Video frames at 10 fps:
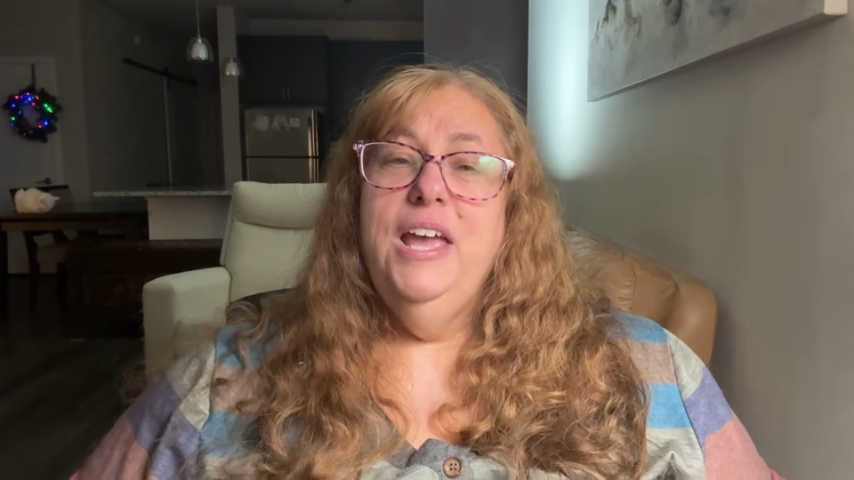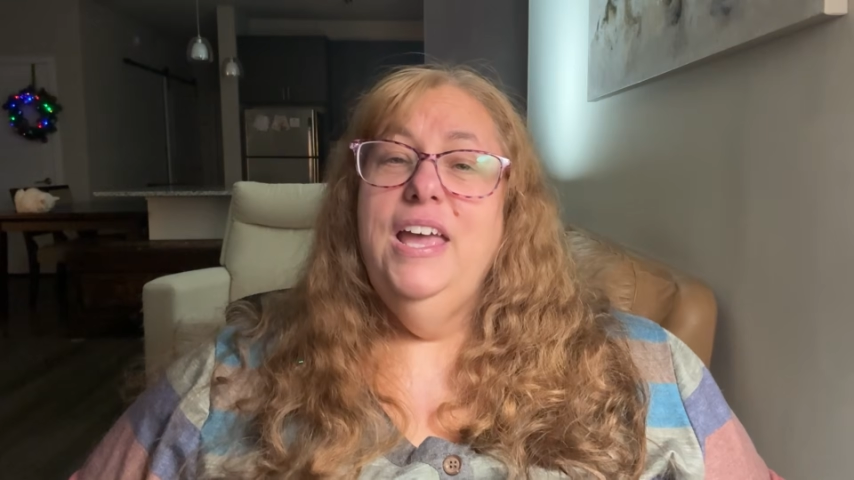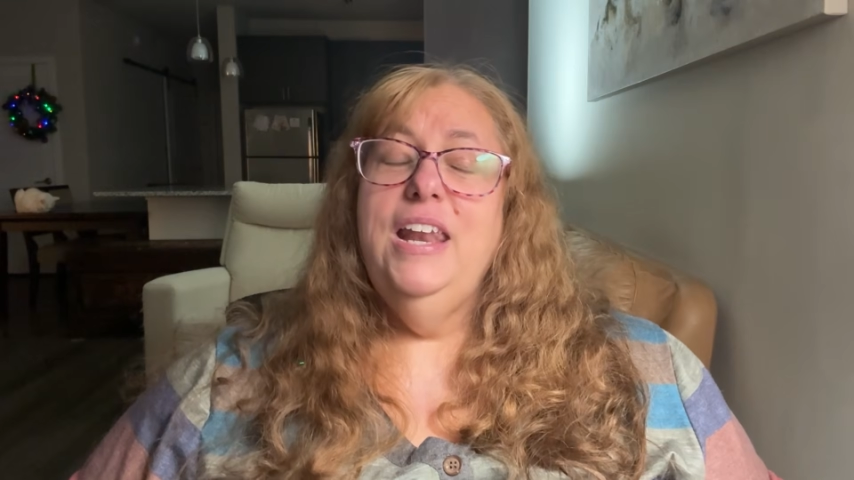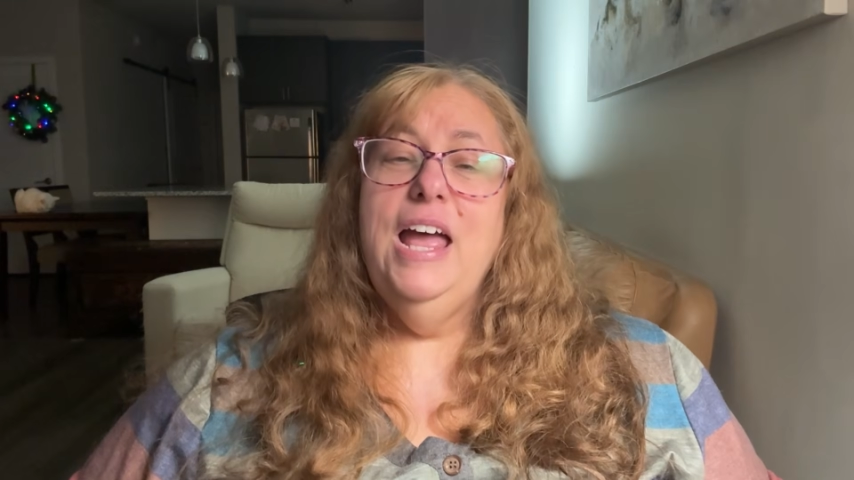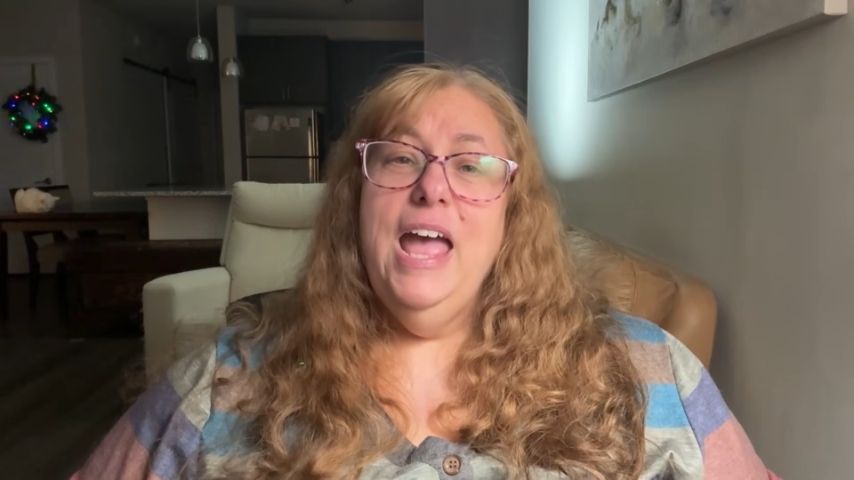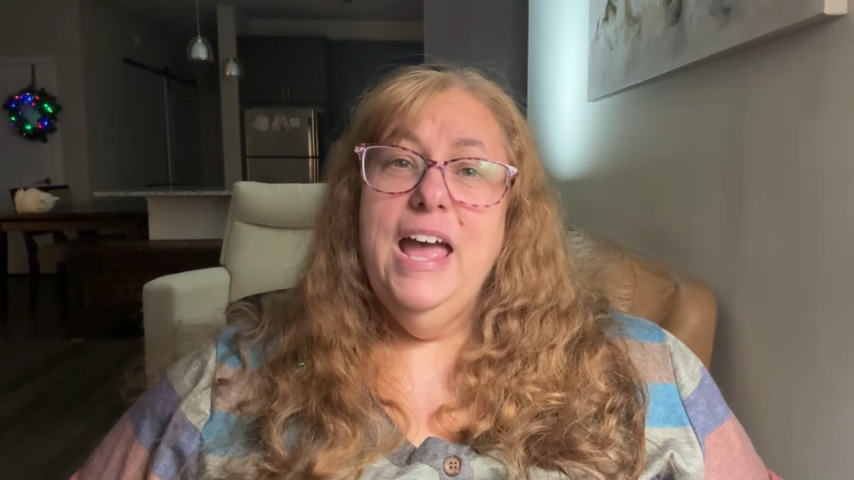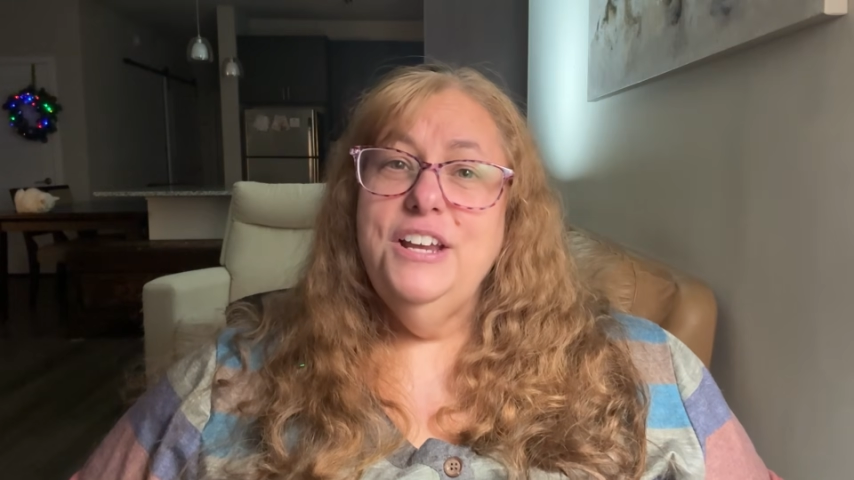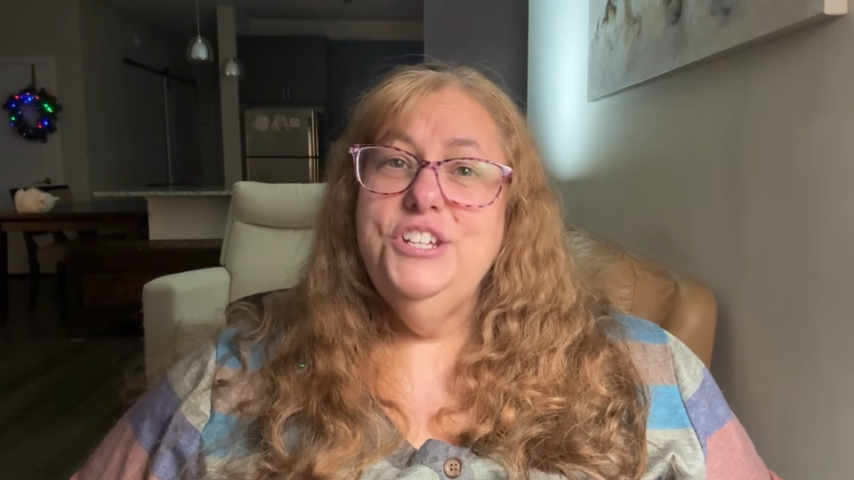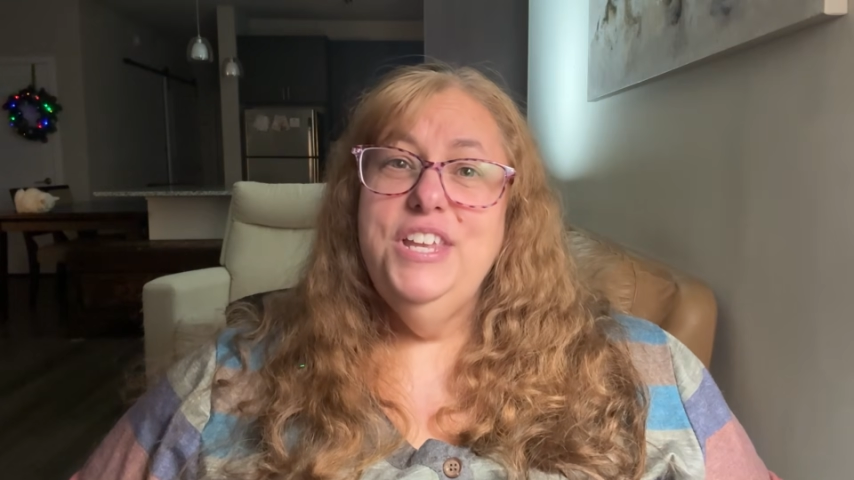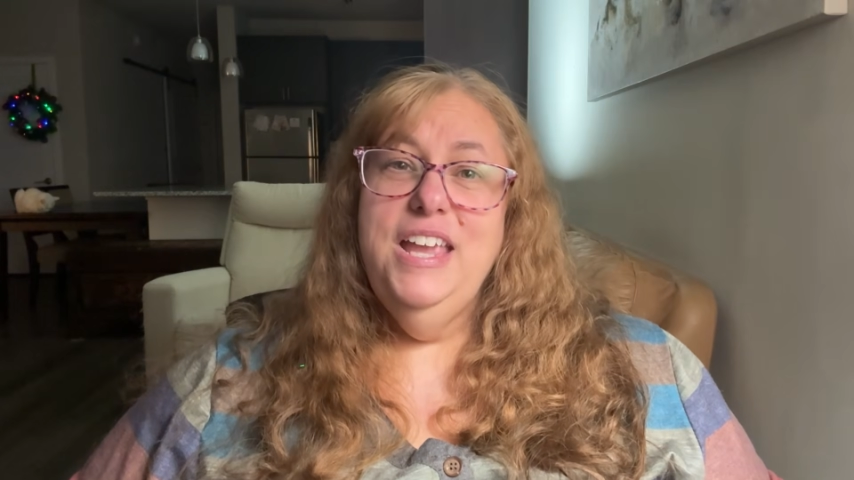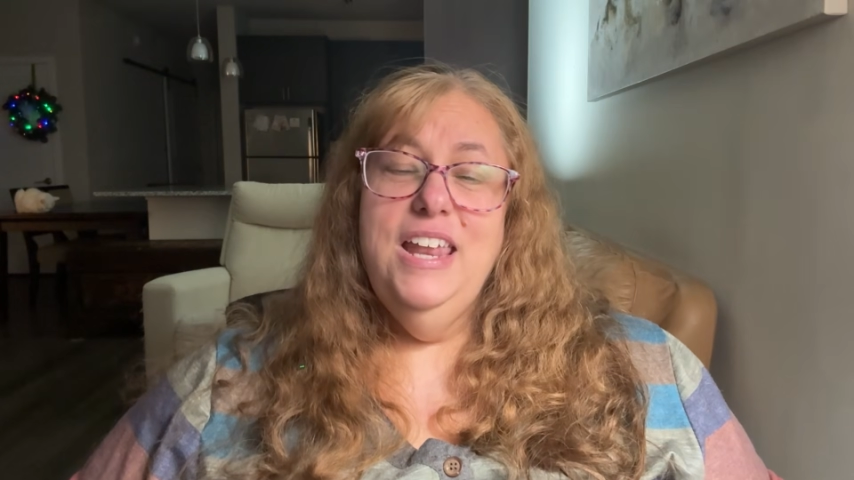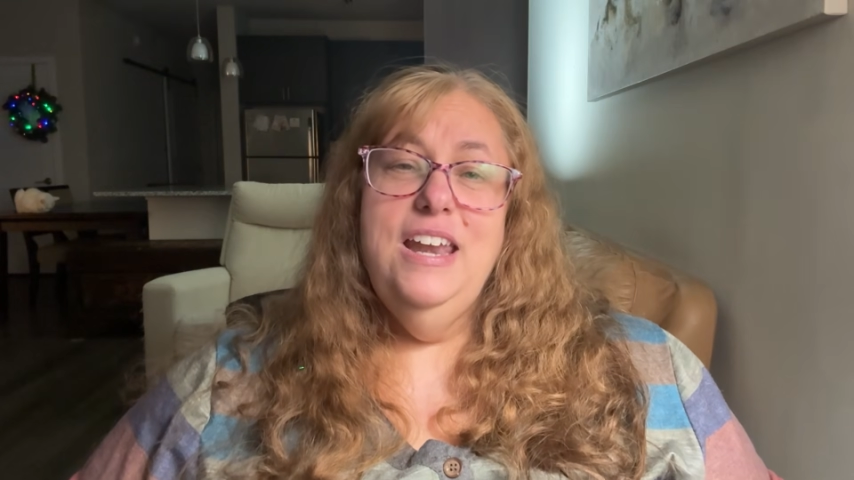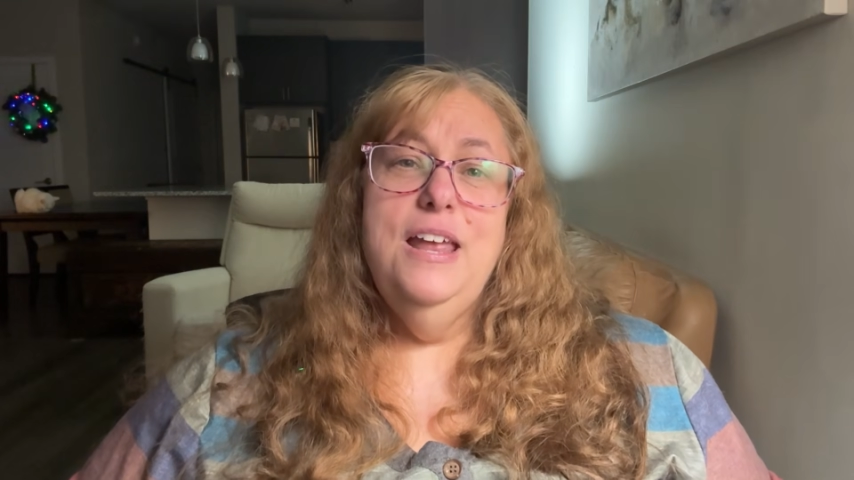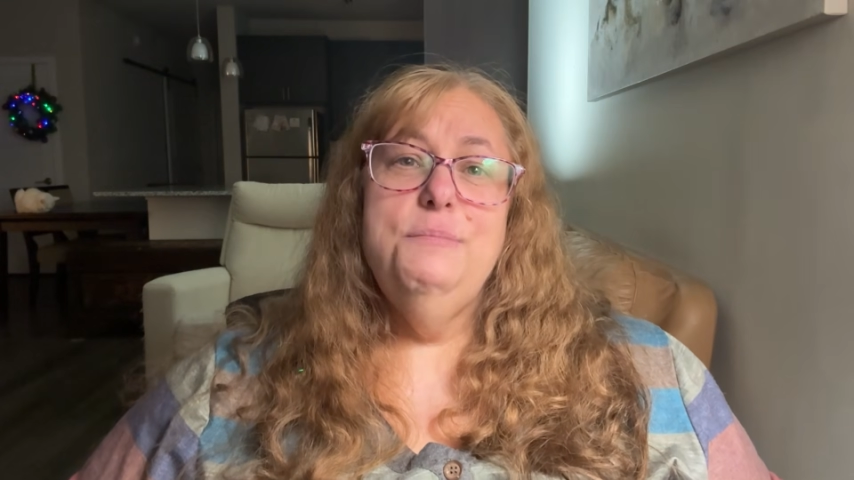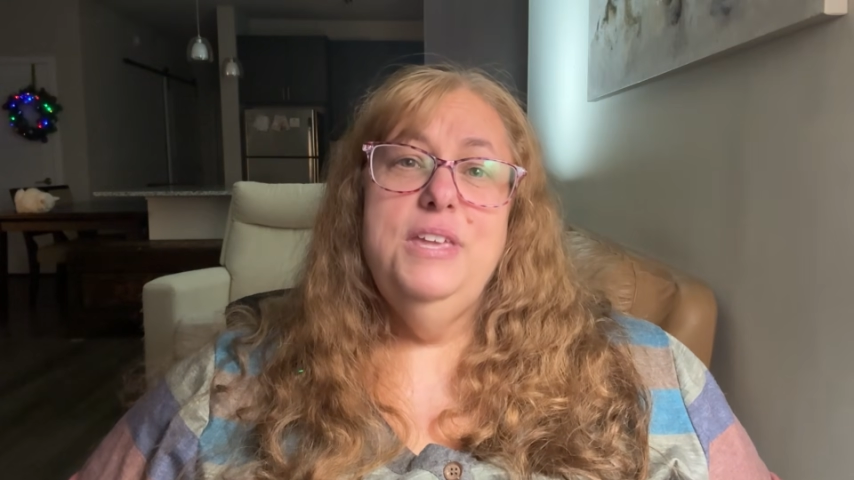and I actually
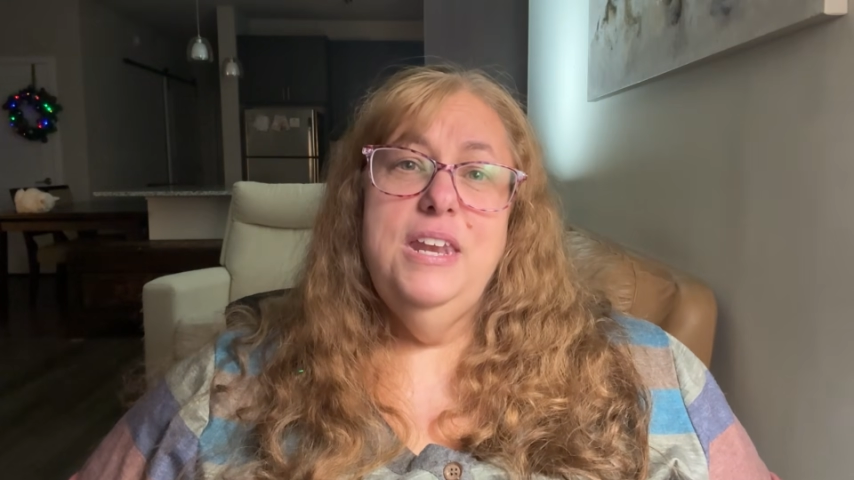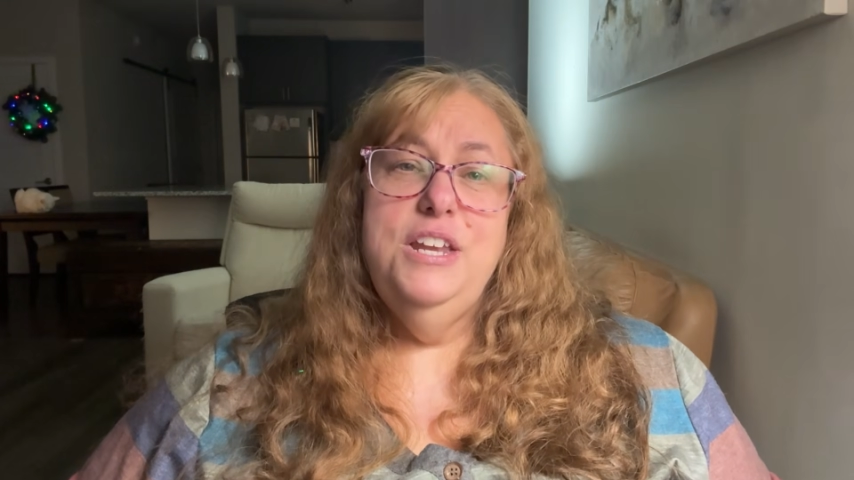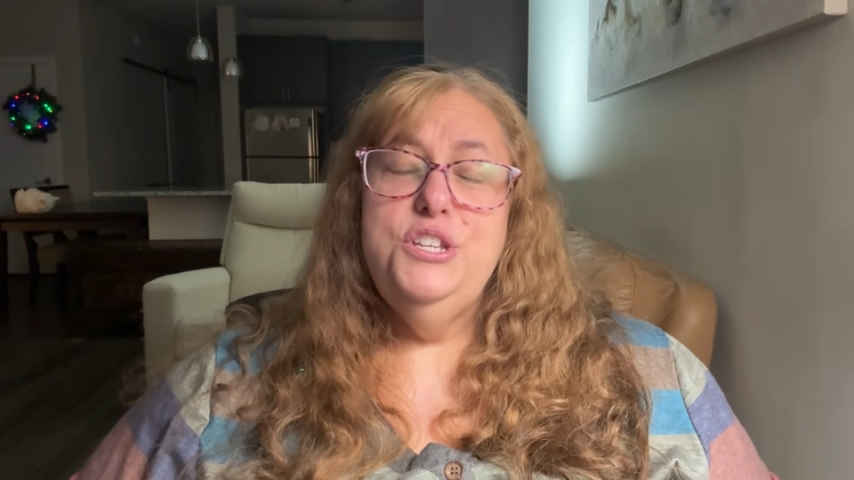ended up getting